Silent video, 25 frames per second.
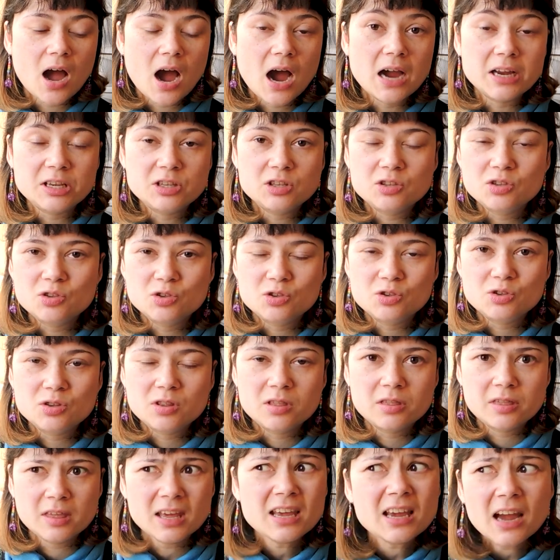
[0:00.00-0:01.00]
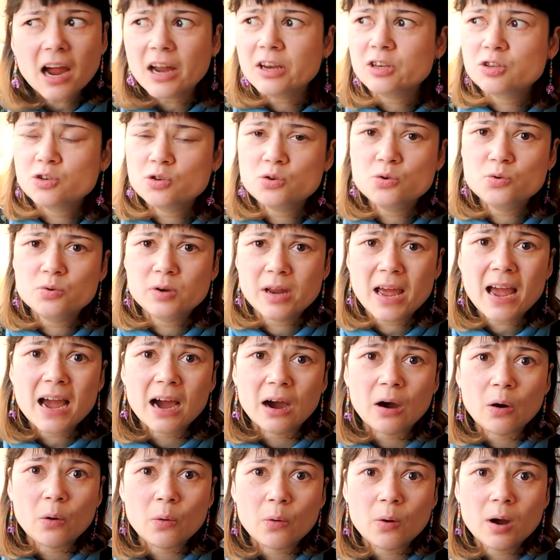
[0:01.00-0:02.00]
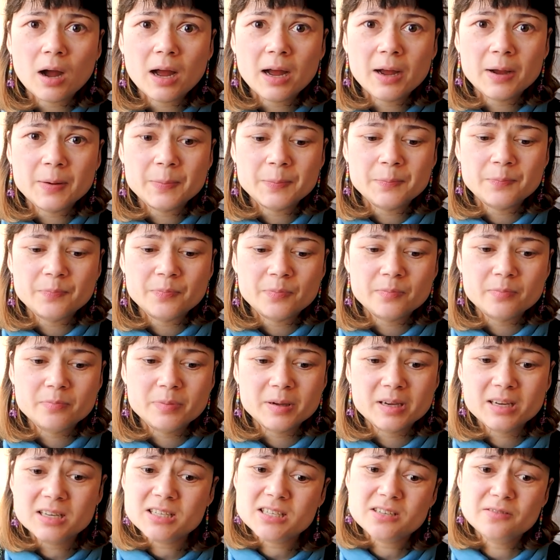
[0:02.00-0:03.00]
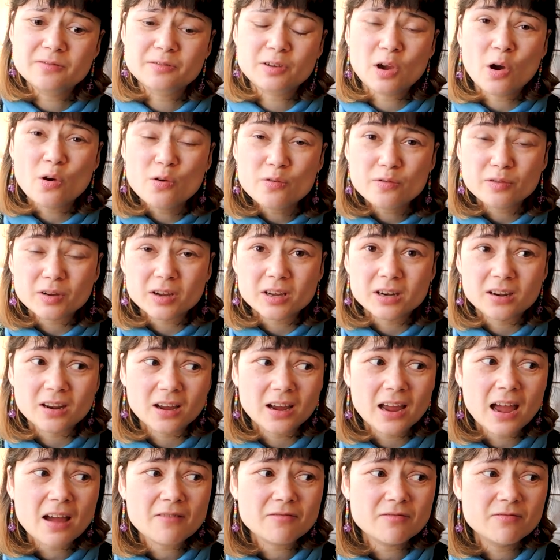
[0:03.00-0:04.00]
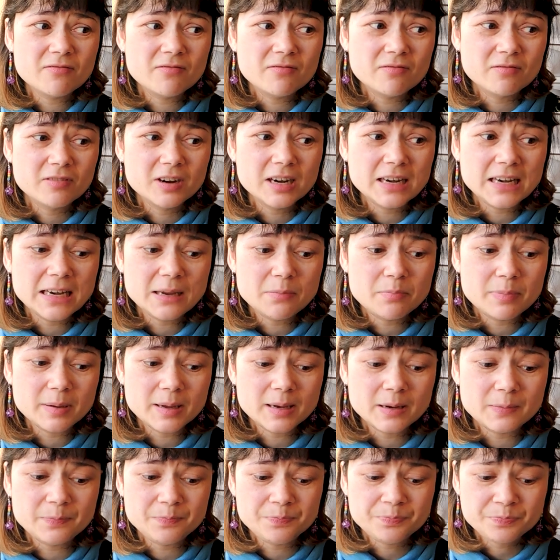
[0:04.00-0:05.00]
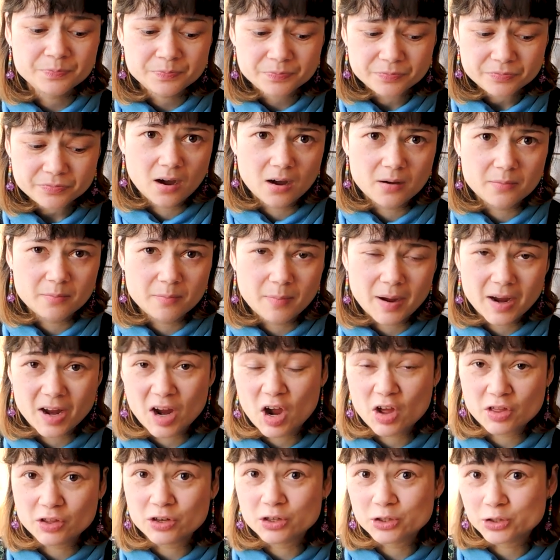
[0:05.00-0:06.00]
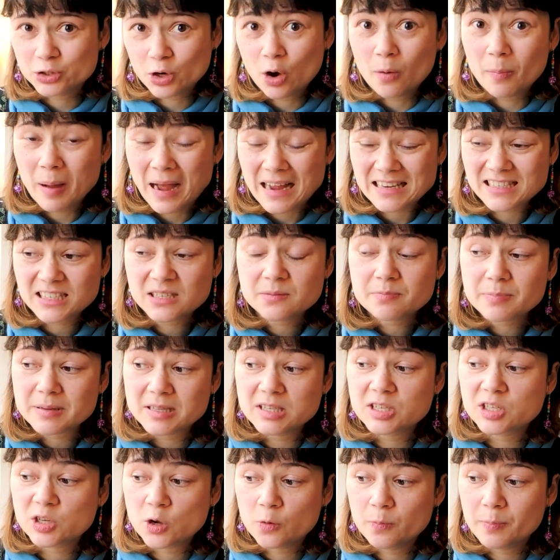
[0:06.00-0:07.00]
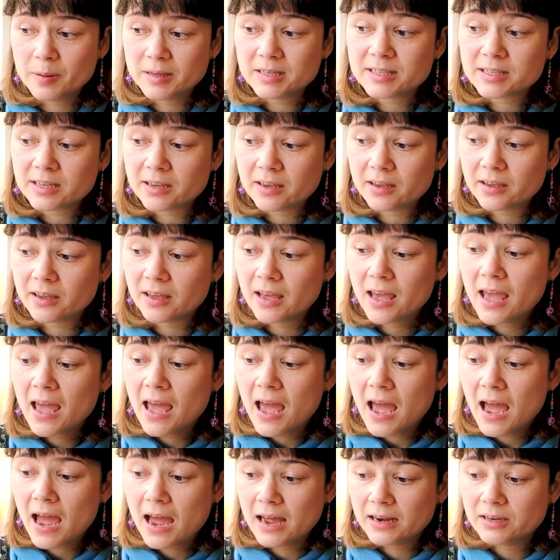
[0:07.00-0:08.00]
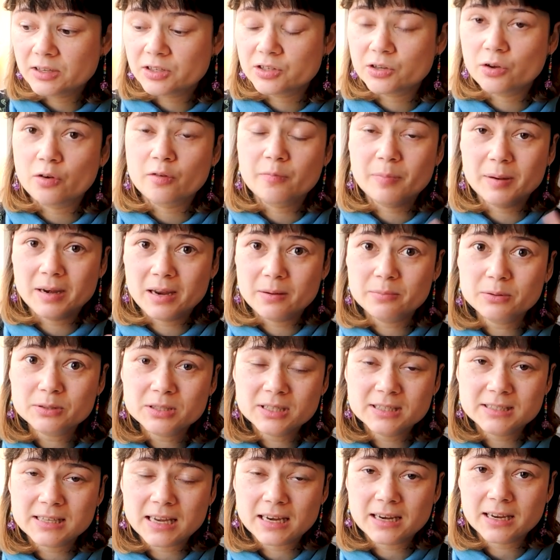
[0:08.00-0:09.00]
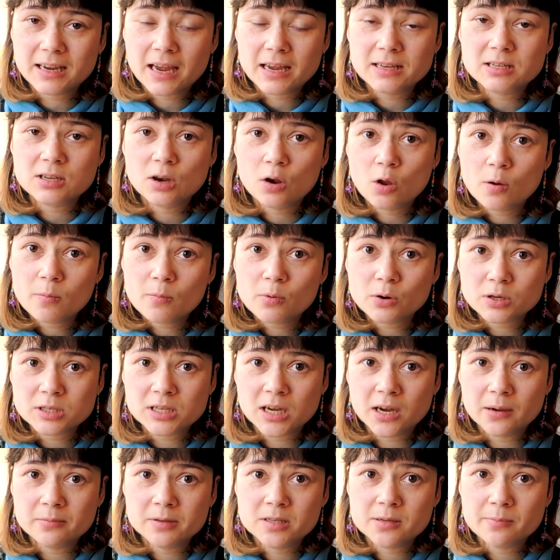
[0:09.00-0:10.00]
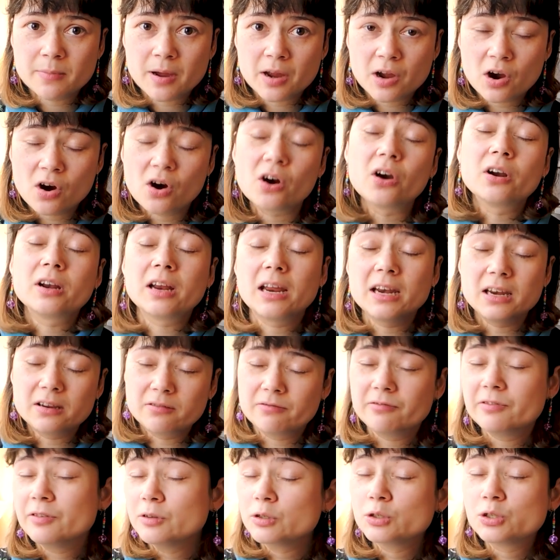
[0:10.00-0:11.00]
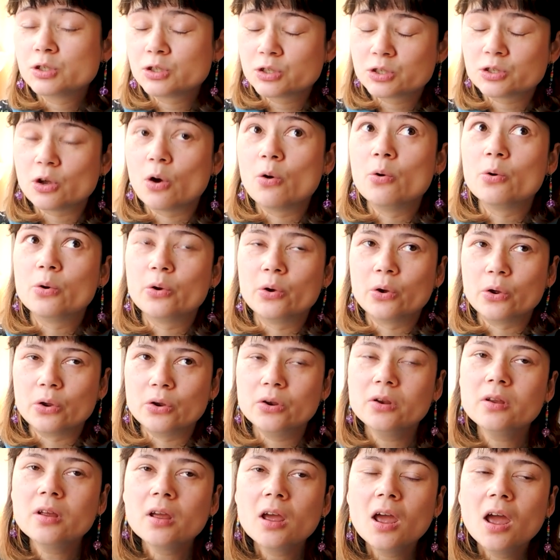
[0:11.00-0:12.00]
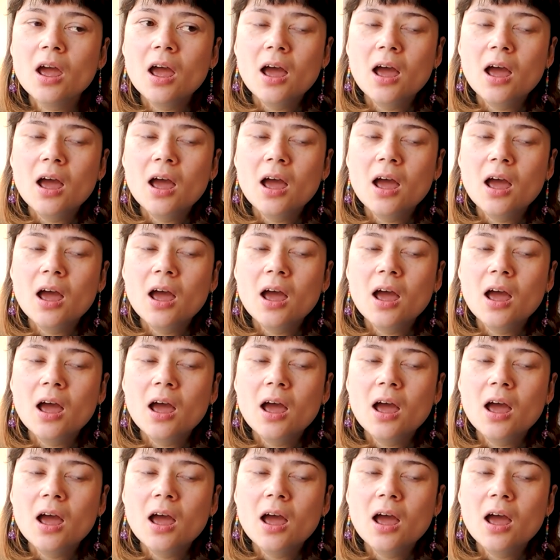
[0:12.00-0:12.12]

I think I do now. Um, because of COVID, I haven't really been my other job hasn't been so busy and so I've been able to dedicate a lot more time to my art and it feels so good